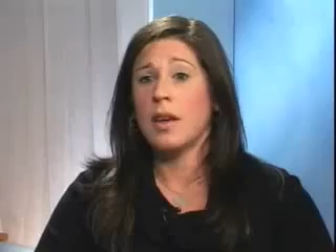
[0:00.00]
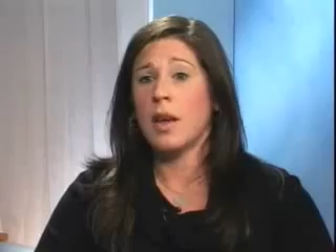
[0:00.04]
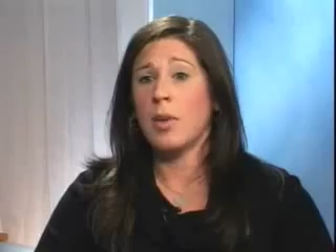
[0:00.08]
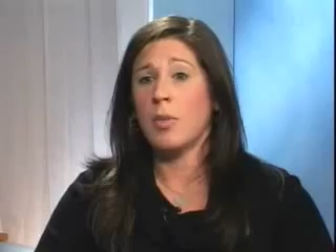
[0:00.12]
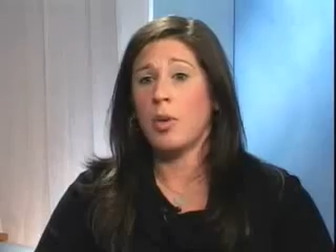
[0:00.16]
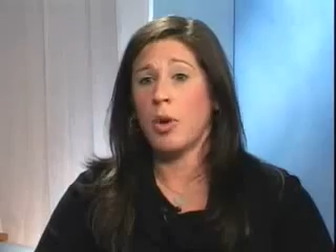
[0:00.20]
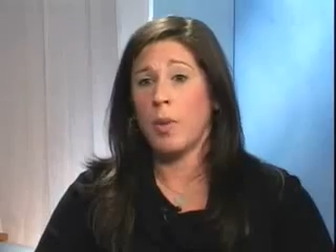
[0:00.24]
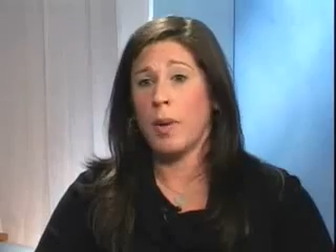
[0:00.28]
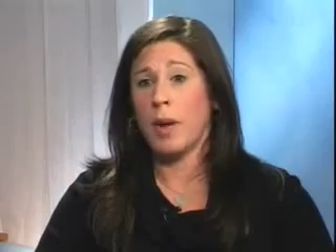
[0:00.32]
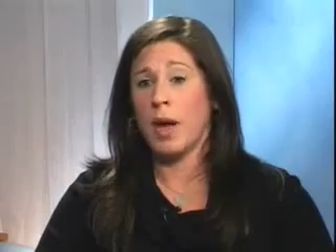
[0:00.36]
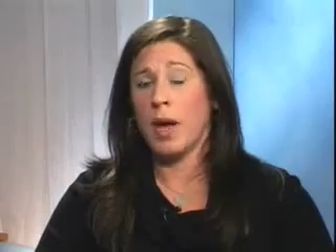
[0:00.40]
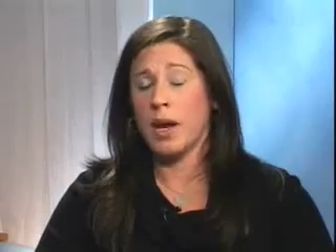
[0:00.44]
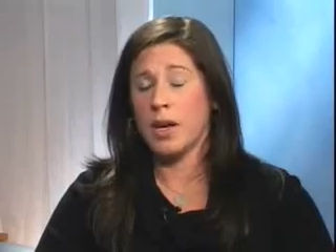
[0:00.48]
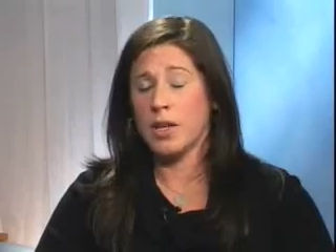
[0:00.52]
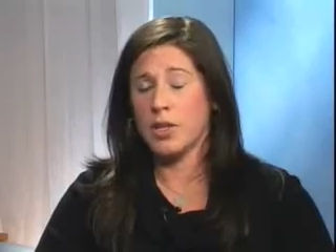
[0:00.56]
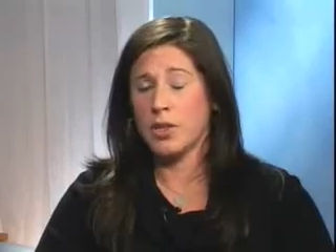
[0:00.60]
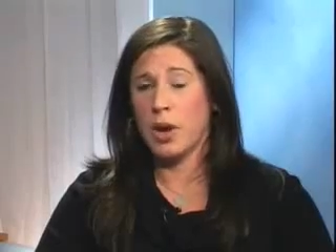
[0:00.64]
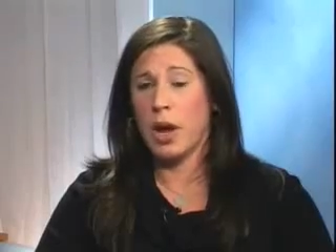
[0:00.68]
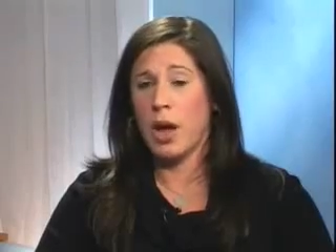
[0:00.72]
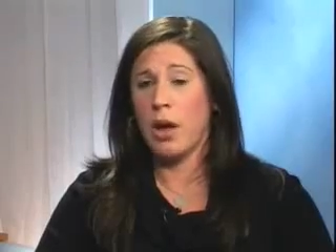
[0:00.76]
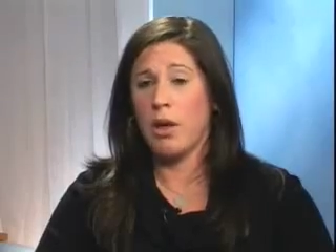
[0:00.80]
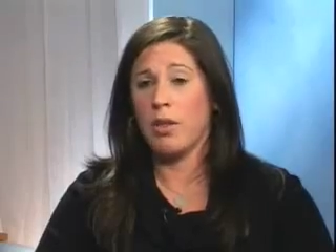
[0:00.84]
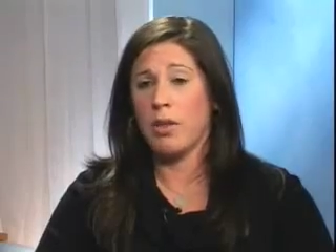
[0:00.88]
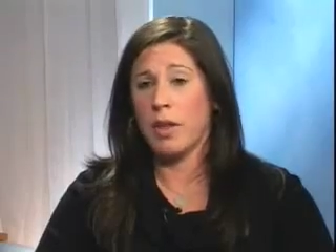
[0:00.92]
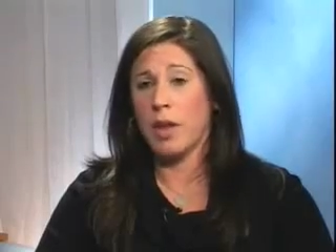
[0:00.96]
and probiotics
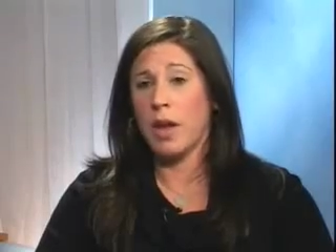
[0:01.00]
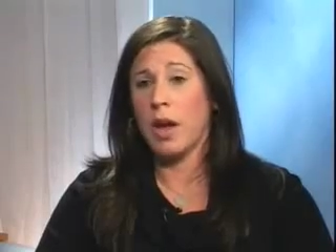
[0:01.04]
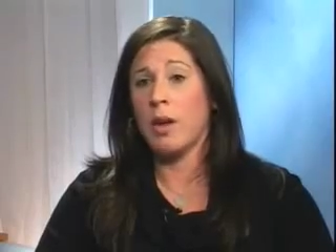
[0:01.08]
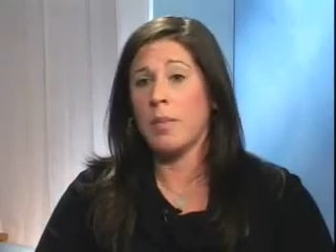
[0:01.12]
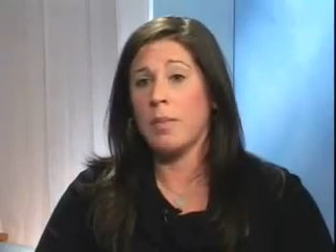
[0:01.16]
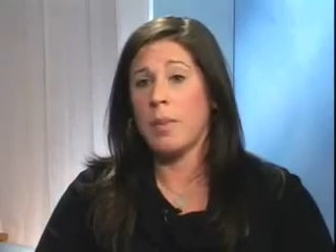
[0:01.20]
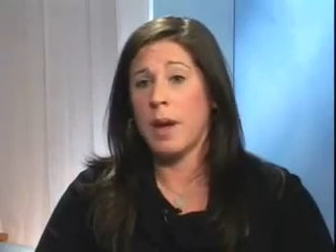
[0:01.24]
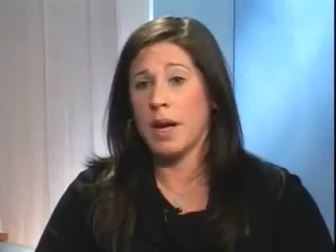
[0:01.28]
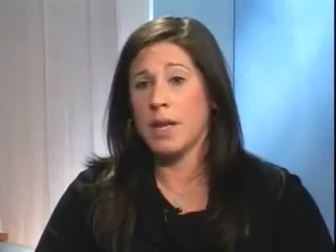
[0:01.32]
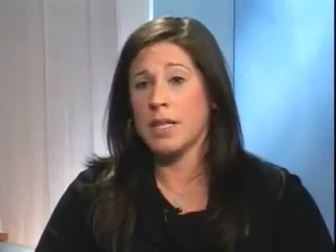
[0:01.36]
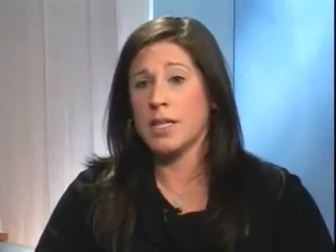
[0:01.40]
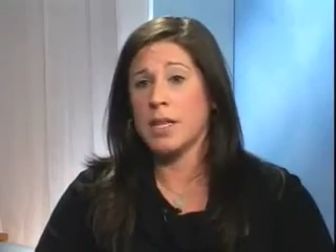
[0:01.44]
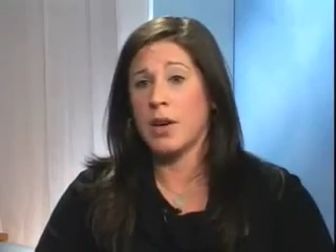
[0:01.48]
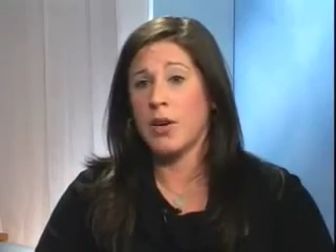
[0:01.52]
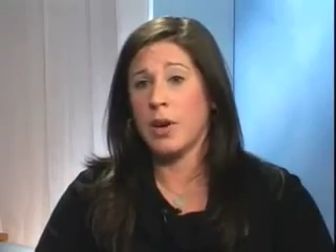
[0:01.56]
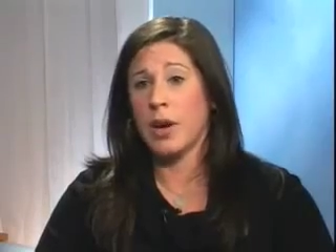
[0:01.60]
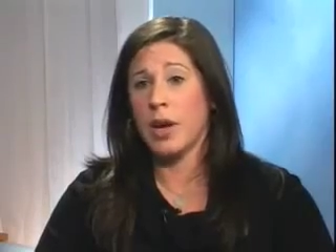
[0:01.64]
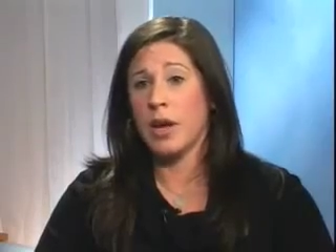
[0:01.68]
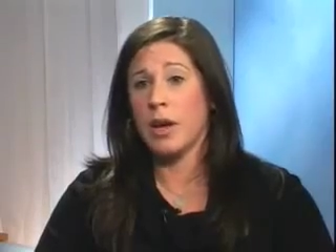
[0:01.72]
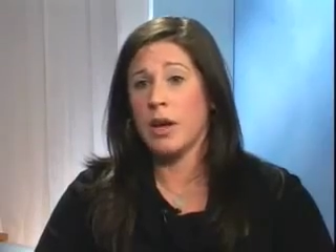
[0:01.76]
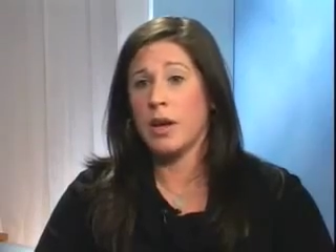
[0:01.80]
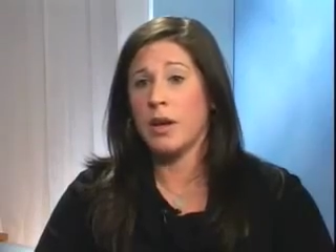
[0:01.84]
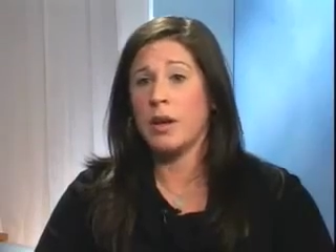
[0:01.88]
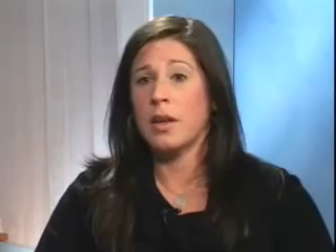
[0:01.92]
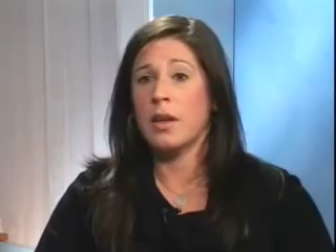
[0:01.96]
are healthy gut
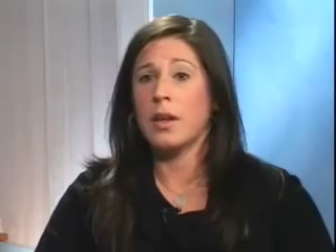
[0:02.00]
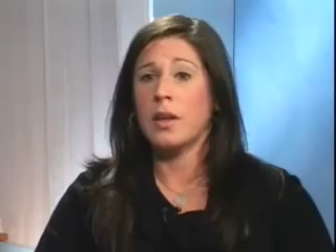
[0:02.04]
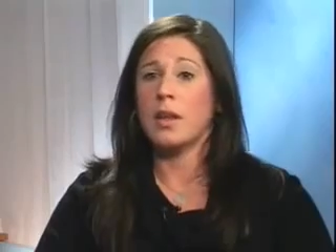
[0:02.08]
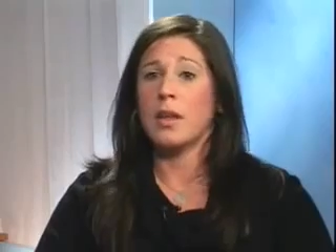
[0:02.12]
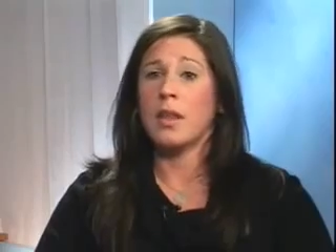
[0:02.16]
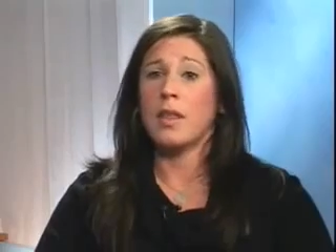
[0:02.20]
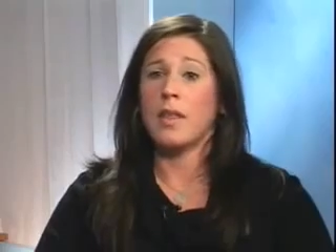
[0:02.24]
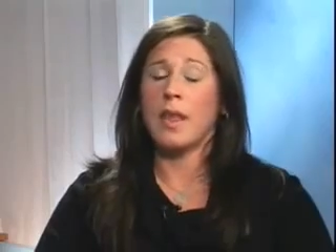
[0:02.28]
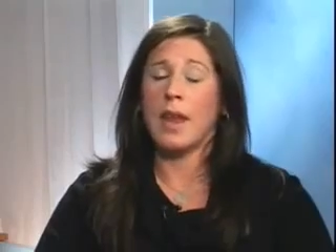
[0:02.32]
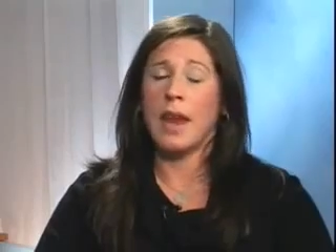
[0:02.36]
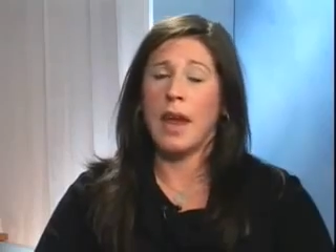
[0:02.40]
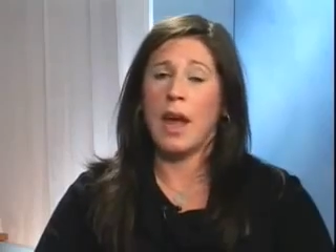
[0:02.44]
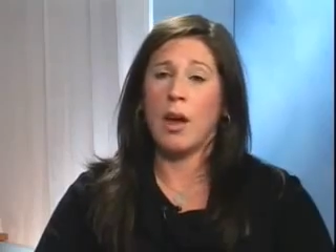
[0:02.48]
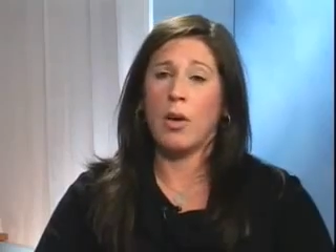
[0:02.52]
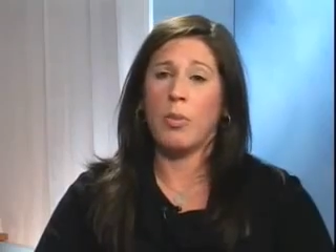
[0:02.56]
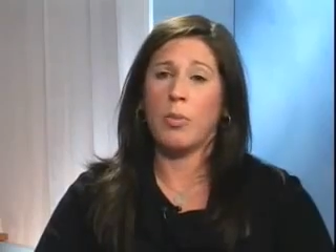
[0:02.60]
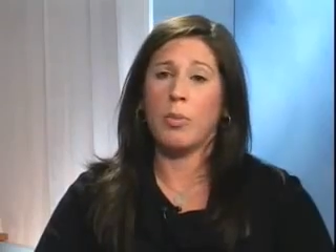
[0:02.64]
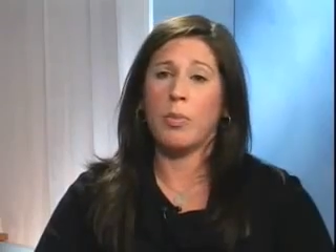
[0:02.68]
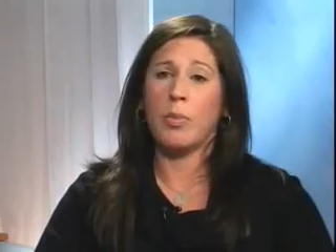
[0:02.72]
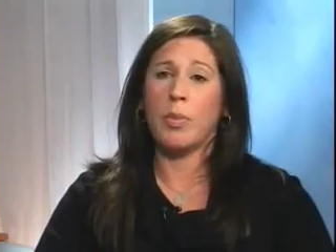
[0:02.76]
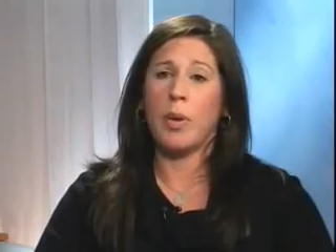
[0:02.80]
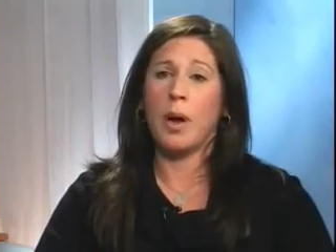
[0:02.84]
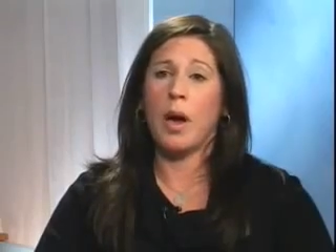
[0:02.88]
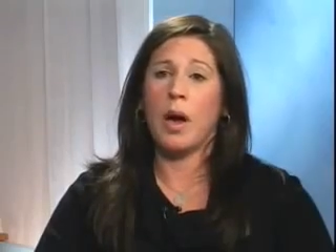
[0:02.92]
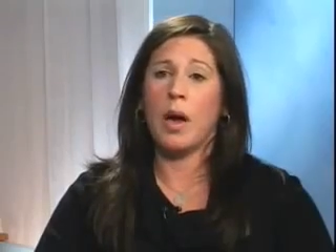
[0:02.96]
bacteria that
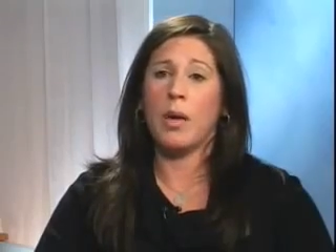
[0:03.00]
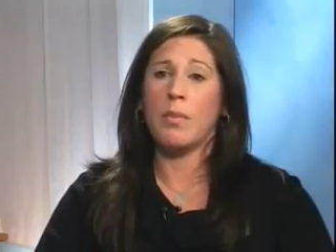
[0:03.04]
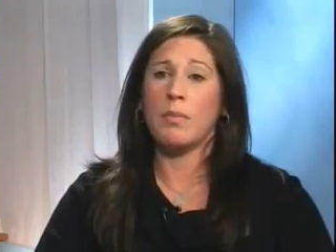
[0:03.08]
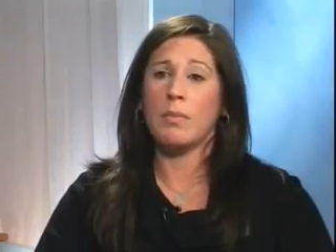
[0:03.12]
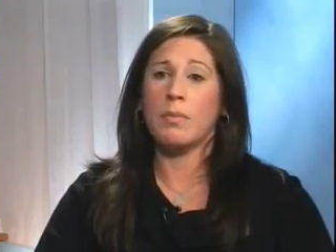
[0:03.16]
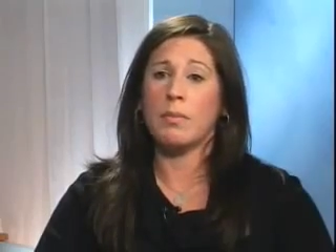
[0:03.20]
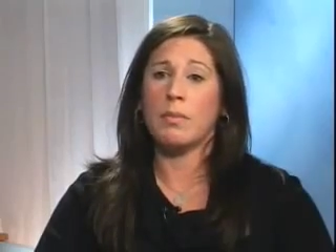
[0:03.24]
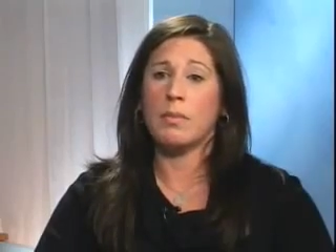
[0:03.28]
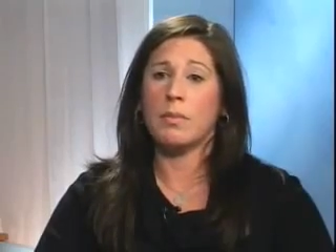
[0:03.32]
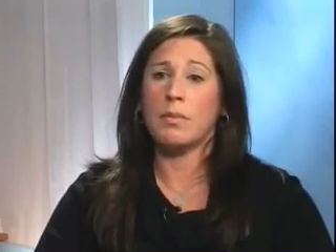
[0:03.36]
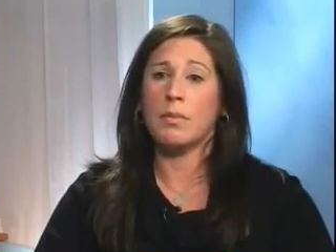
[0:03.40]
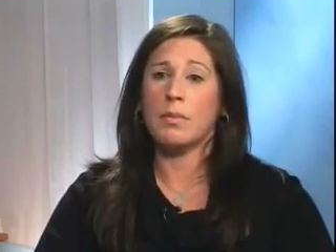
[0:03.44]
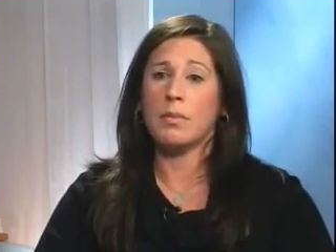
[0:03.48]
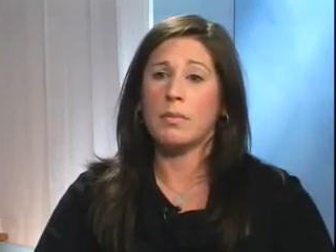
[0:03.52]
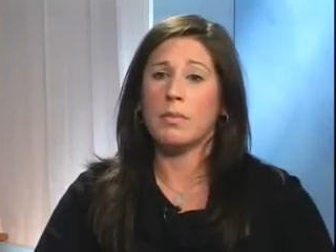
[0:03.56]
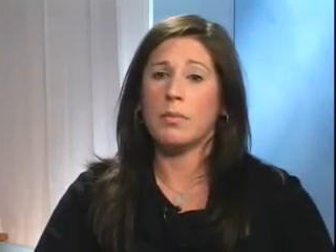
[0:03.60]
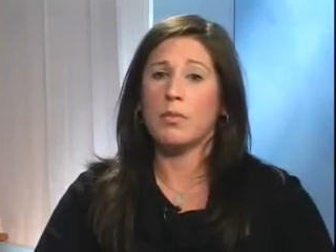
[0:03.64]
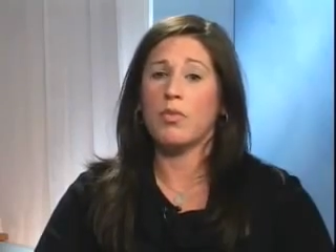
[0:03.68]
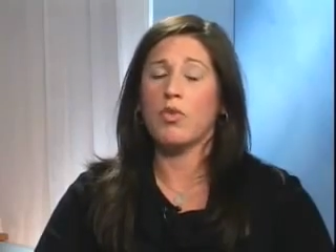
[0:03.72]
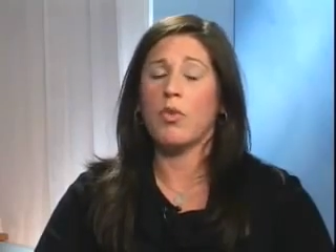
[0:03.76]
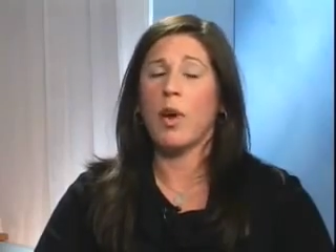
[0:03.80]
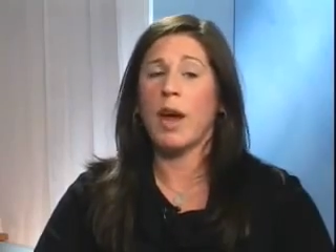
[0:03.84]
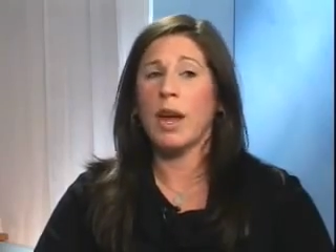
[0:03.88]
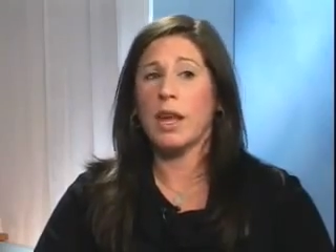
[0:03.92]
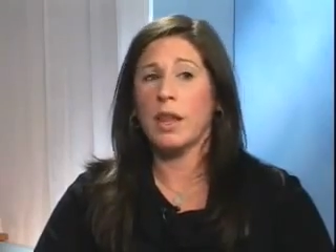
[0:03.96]
help
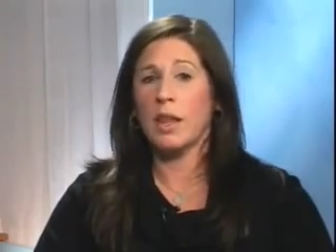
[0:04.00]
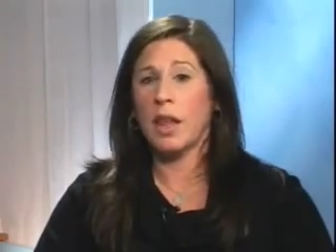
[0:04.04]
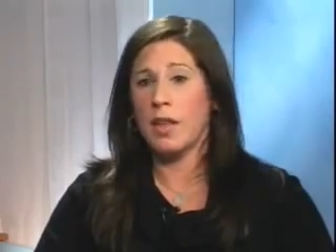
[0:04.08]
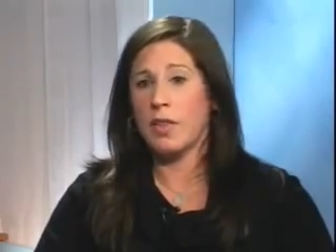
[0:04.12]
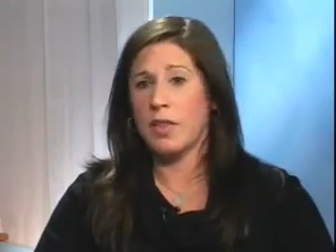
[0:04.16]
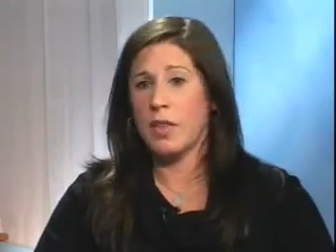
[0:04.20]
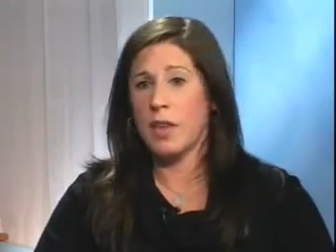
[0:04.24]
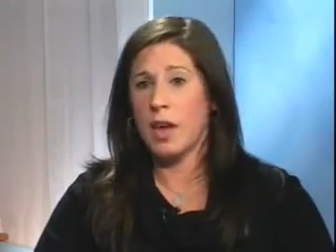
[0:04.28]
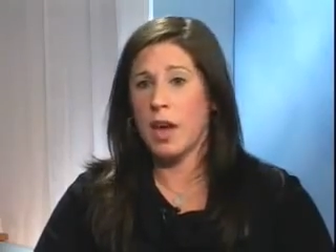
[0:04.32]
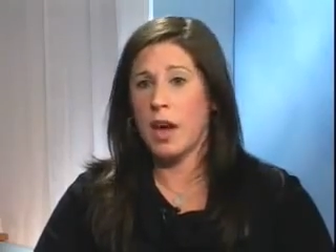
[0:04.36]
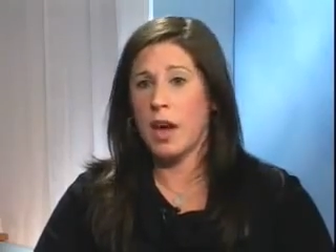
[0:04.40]
regulate the